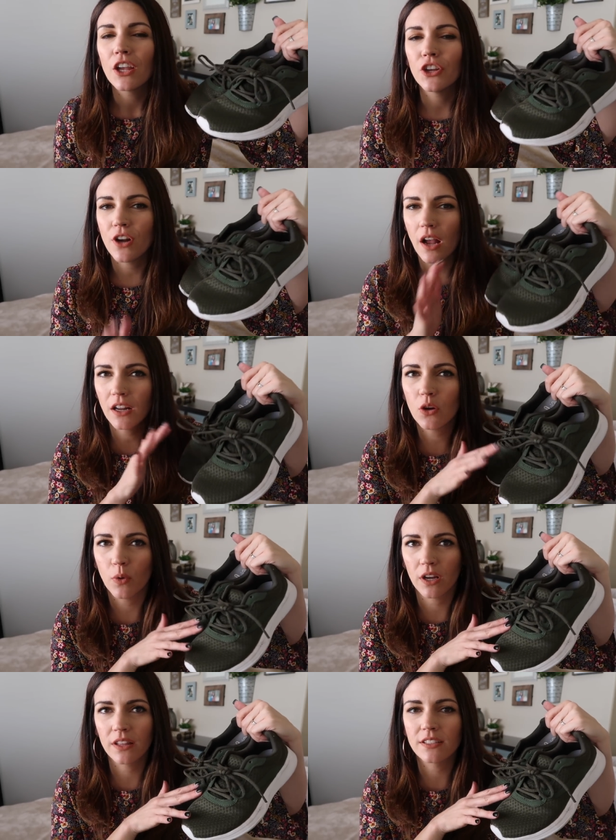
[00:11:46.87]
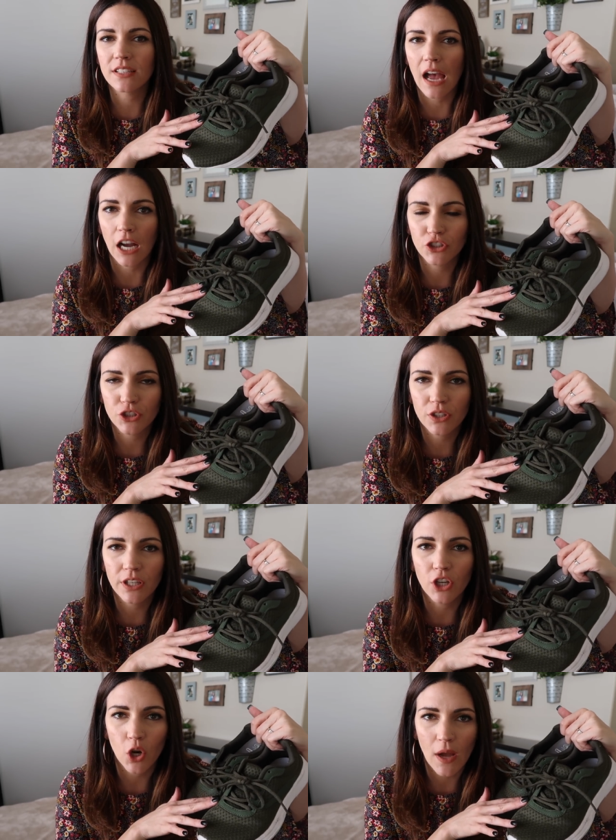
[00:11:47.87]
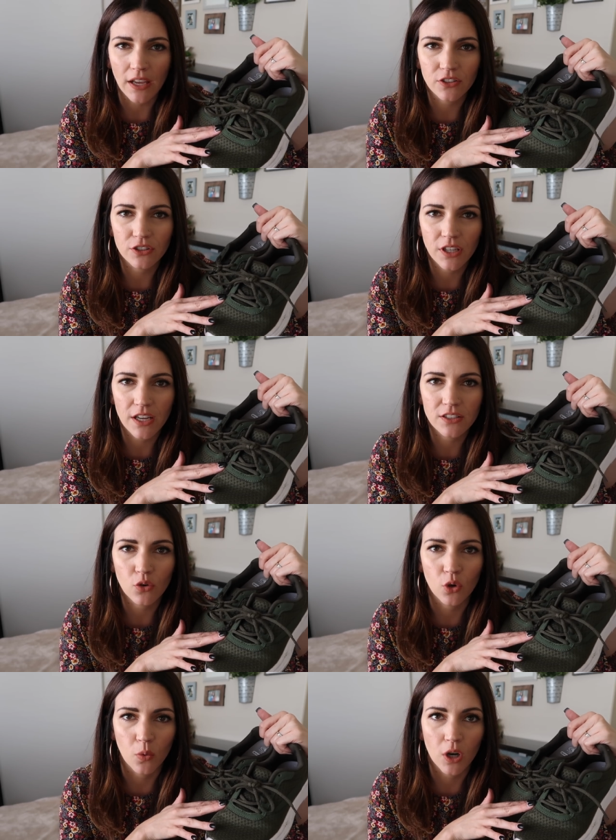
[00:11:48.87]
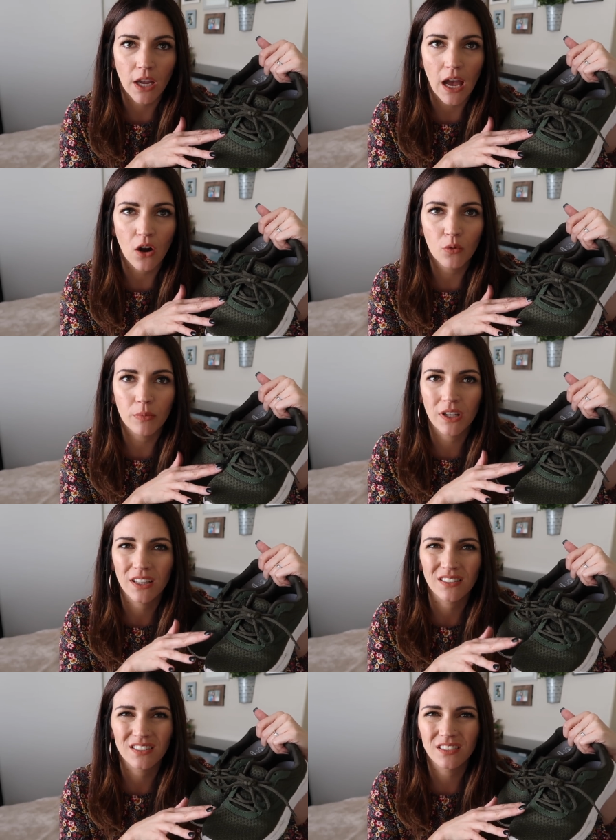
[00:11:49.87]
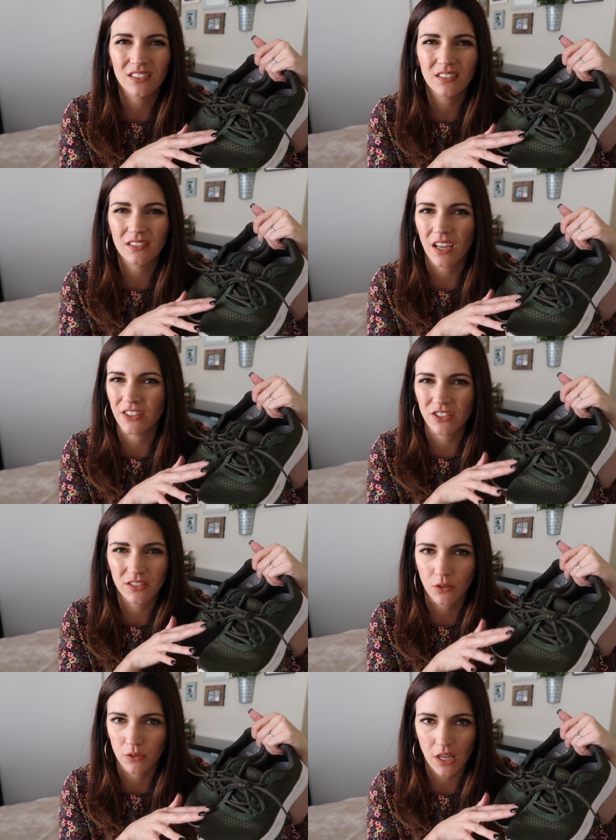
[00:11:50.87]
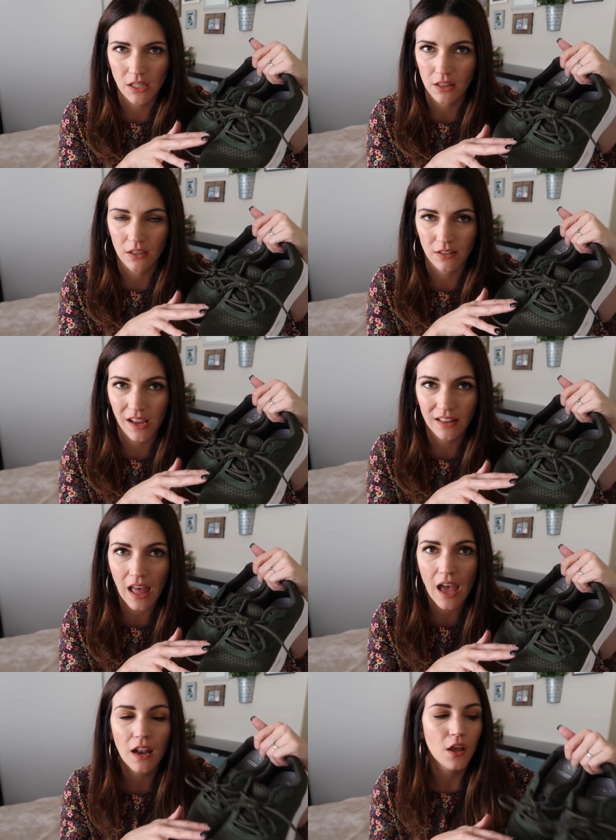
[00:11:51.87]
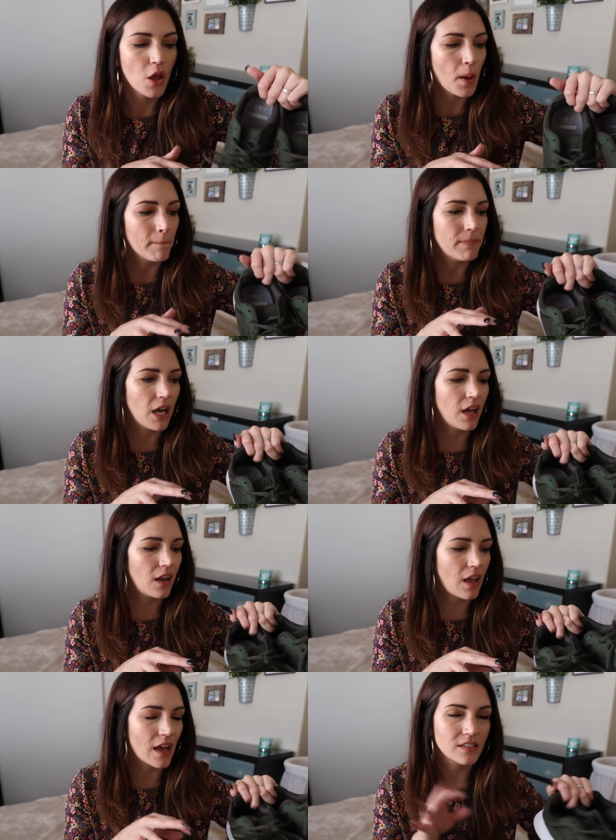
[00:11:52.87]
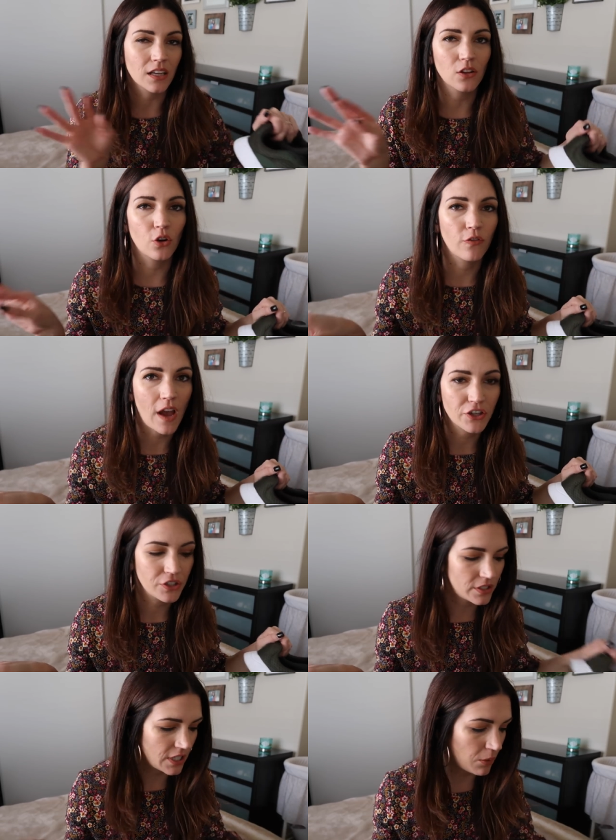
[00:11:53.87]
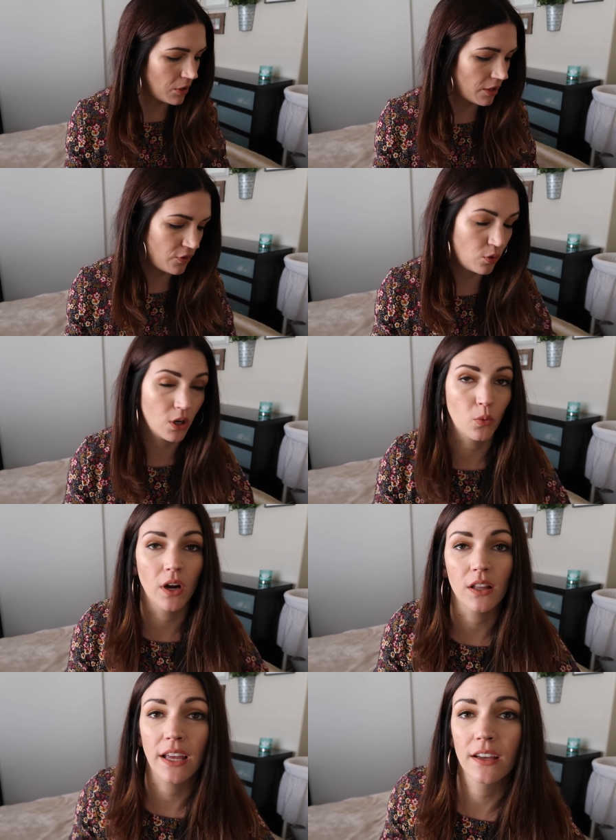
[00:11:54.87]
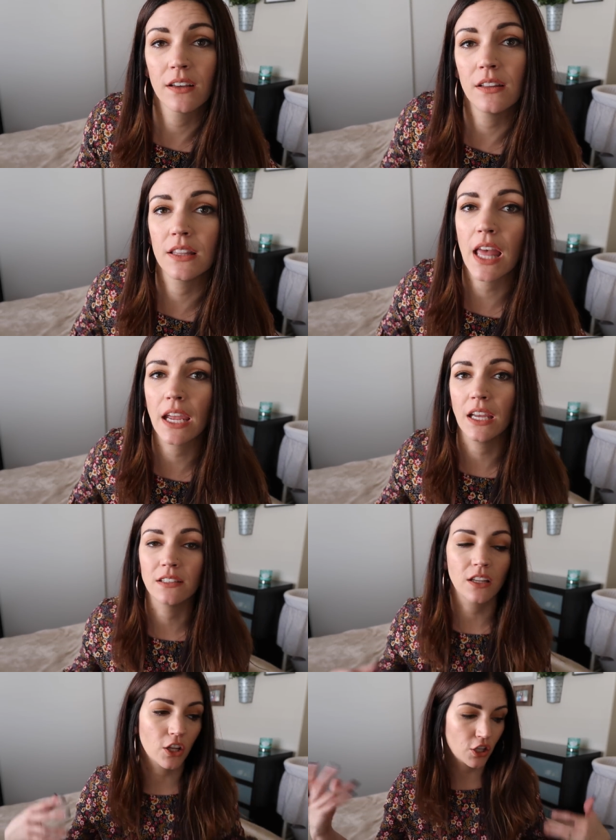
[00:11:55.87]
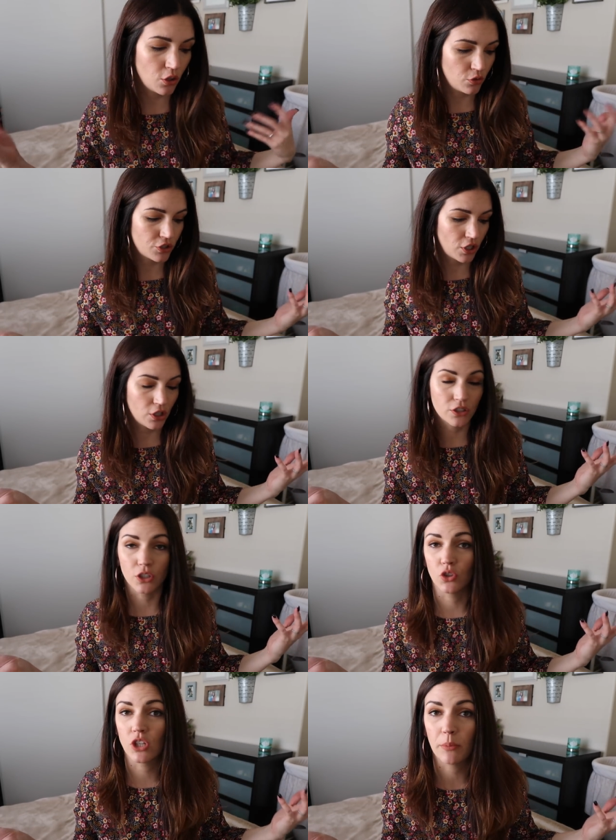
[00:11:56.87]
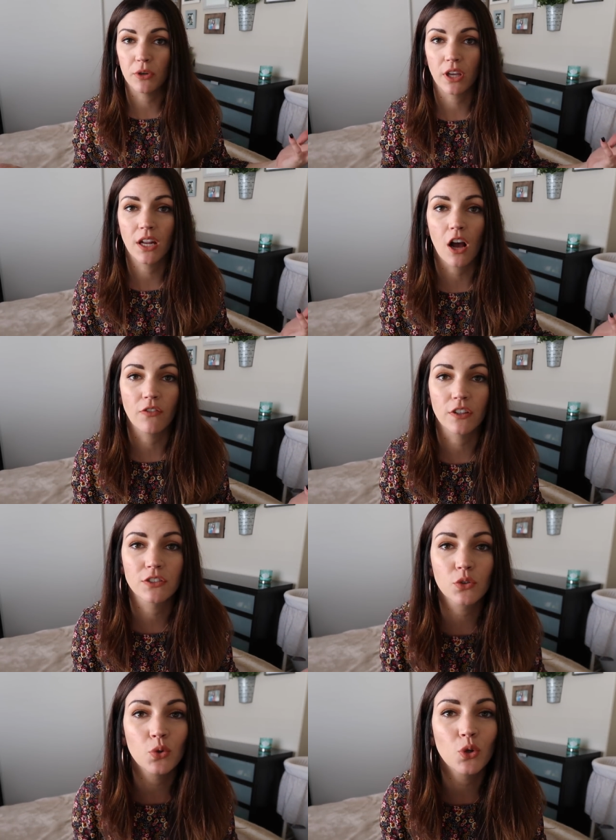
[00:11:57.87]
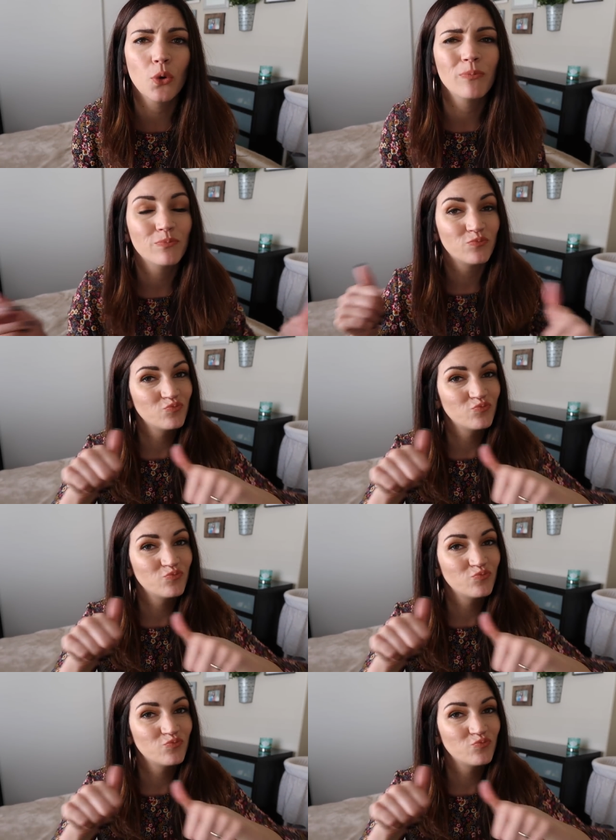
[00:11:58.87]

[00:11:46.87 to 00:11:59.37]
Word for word: you're not gonna wear these to actually go exercise or work out, because I just don't think that they're like that. But as like a little fashion statement, if you wanna wear like leggings and a cute shirt to go drop your kid off at school,